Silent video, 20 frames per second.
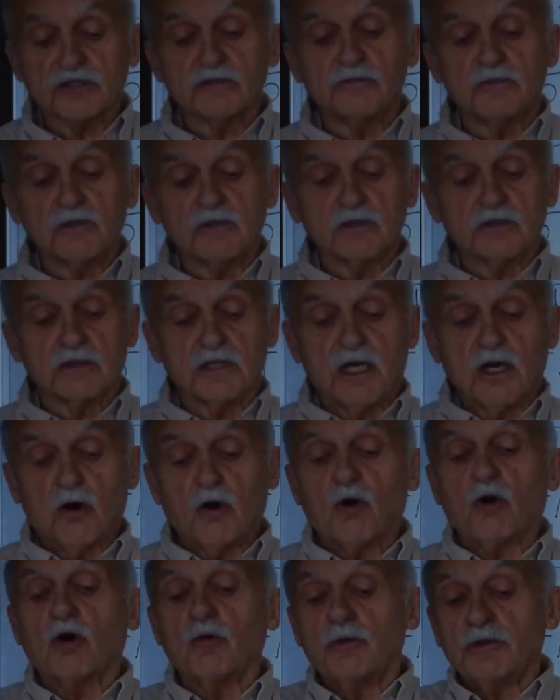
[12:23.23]
the moon
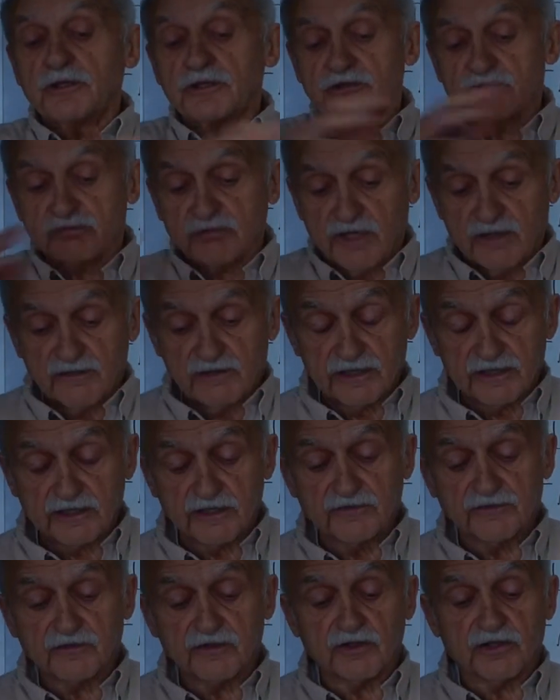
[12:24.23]
orbits
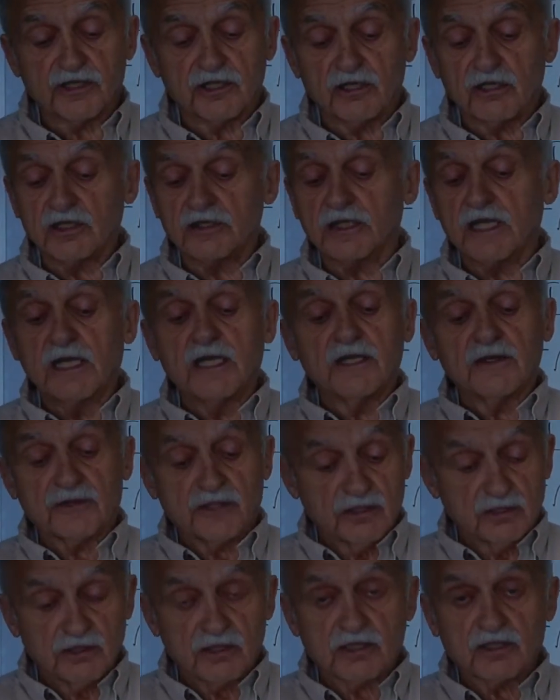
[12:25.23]
relative to the
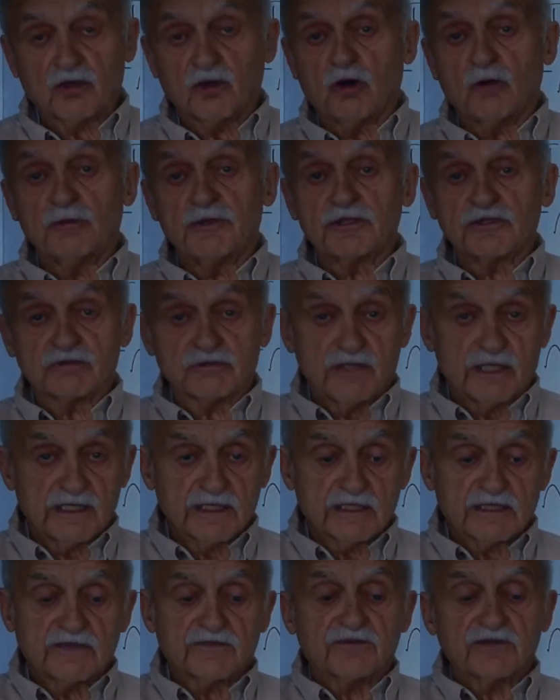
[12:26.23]
Earth orbits
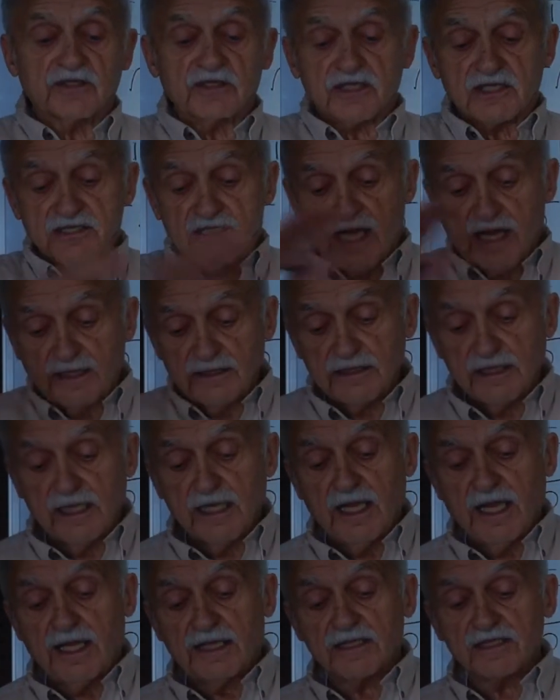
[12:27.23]
relative to the sun,
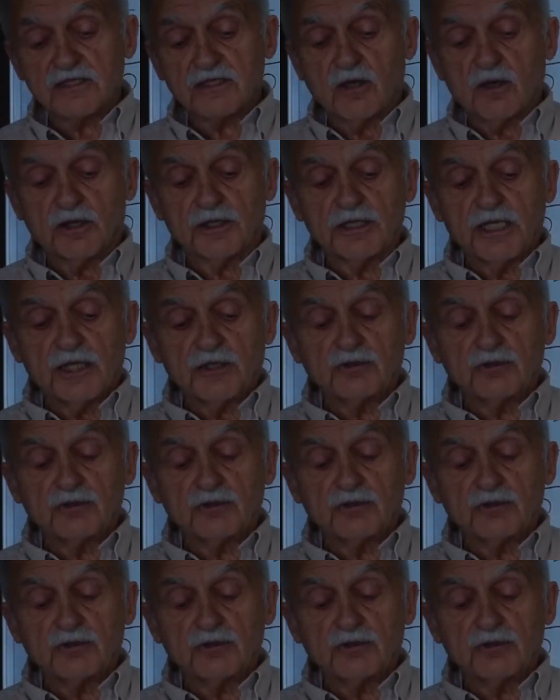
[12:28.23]
and so on.